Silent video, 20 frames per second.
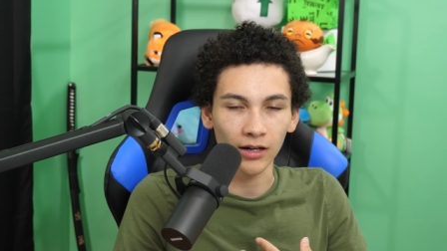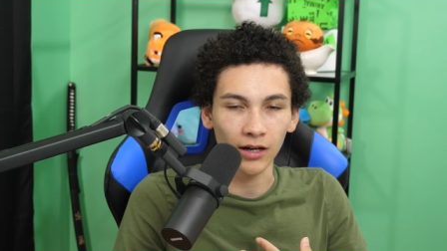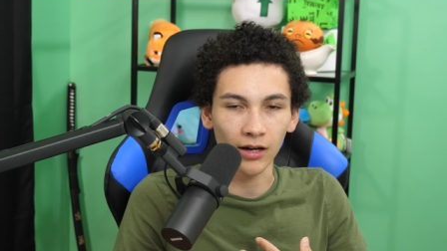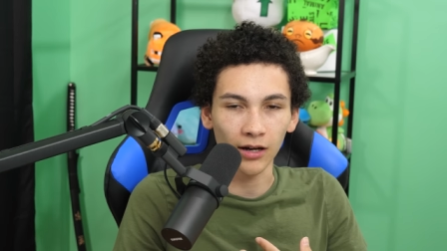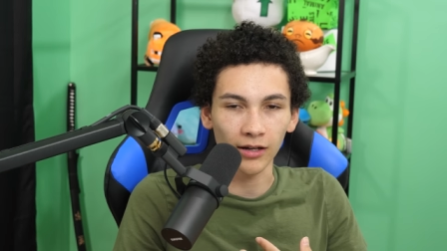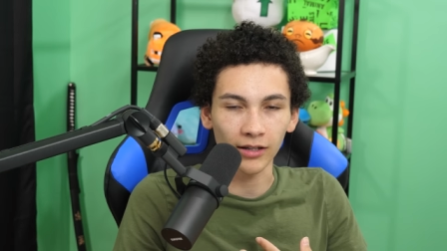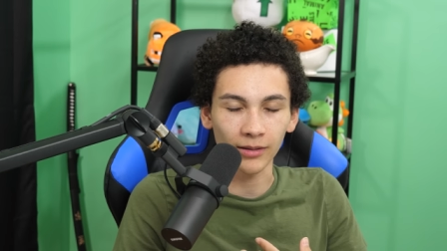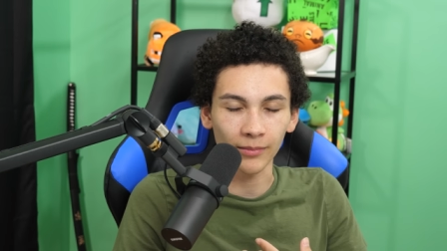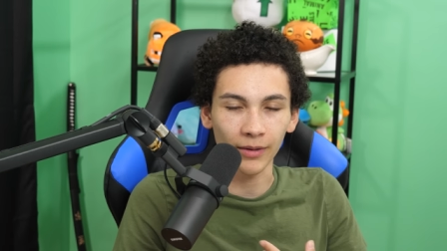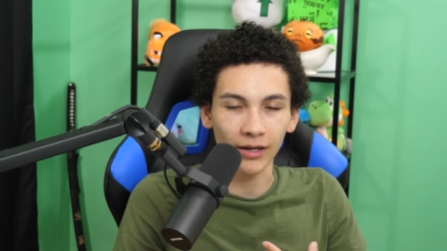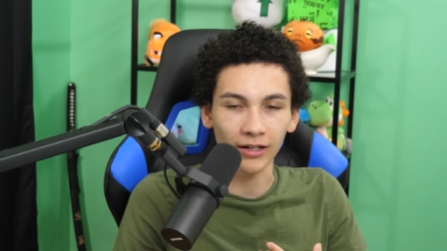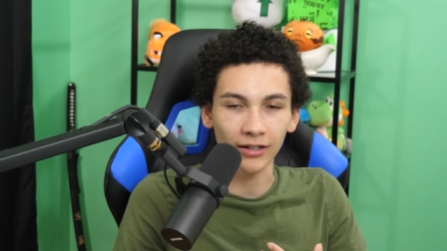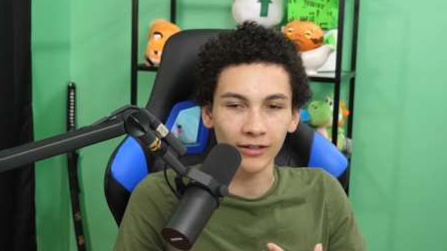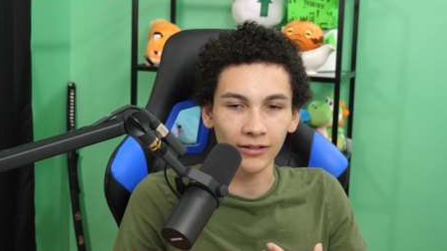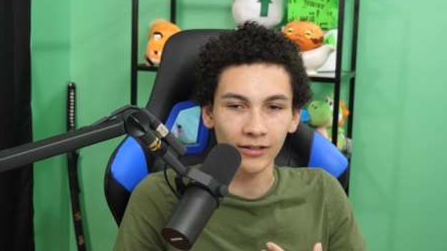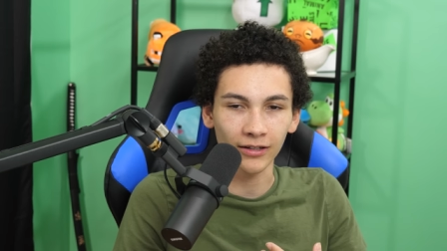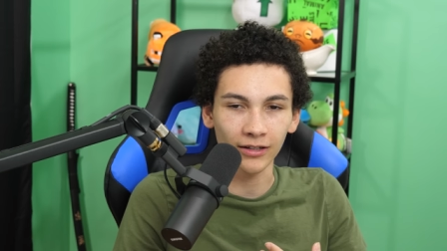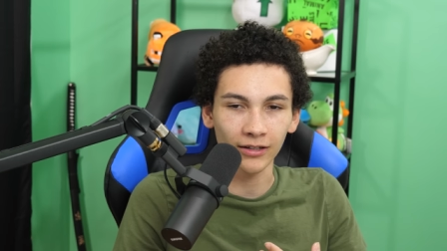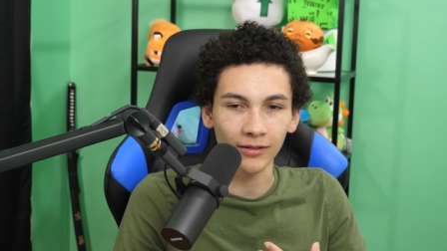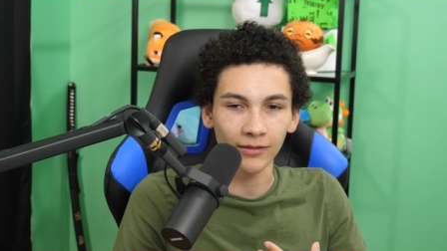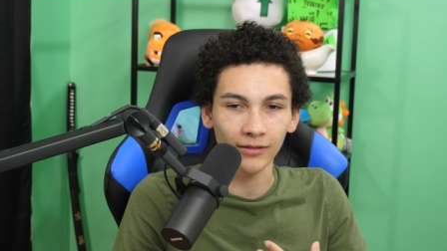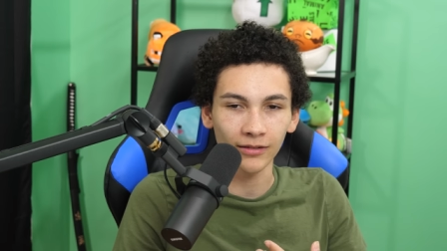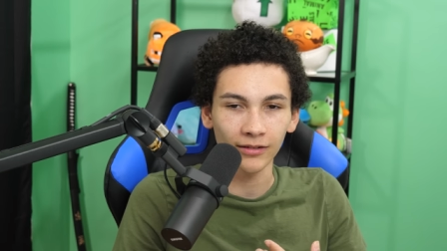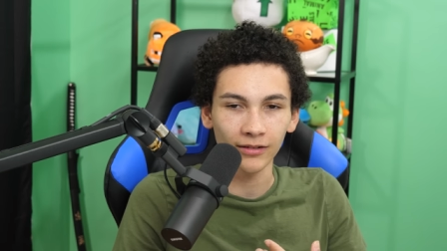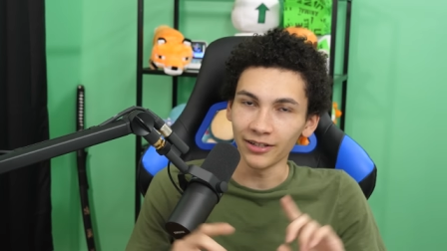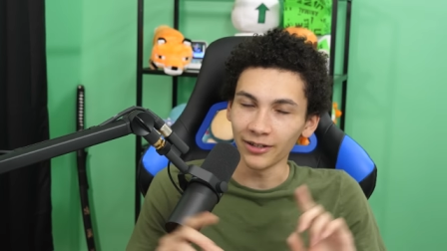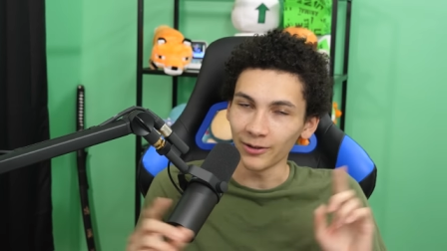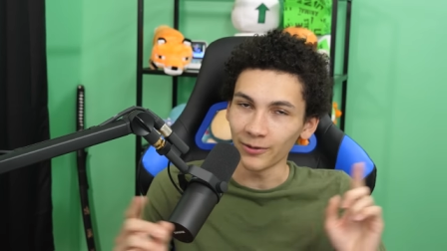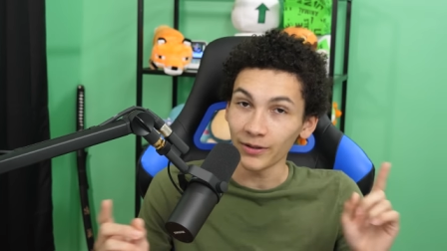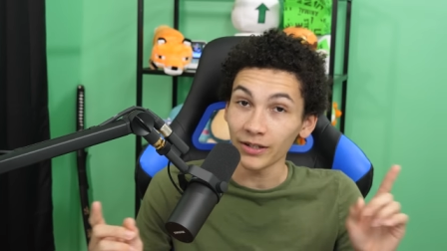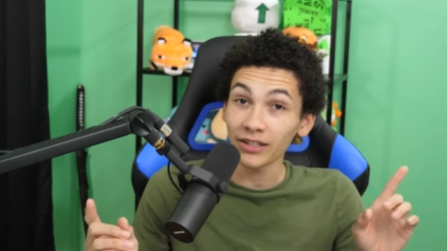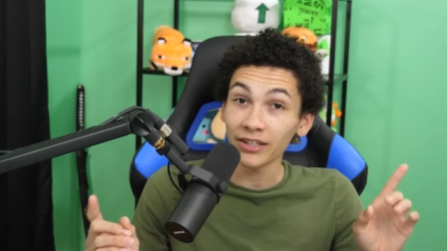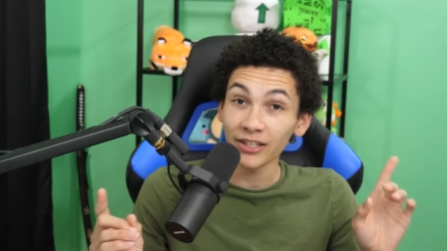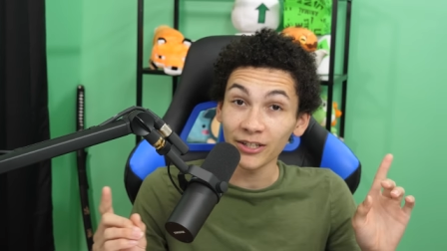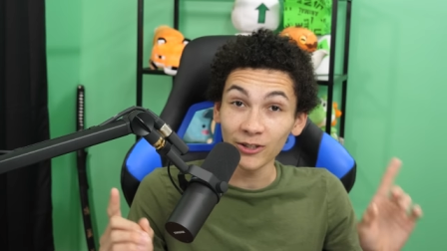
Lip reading: the monitor on. You know what?